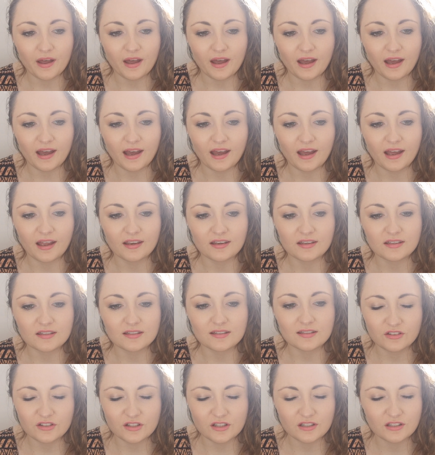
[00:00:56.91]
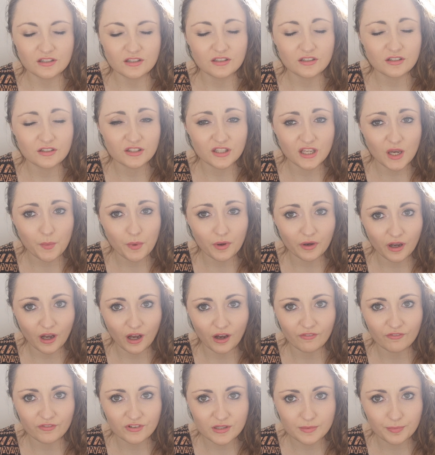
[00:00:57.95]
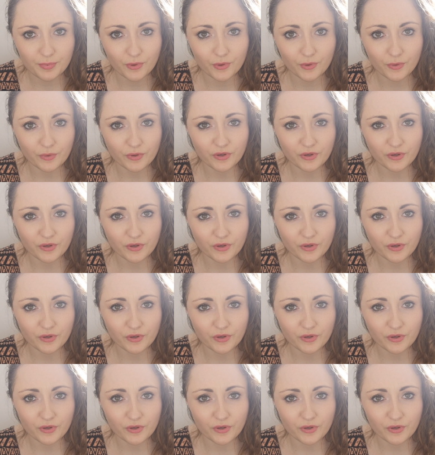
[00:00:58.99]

and just you're so uncomfortable,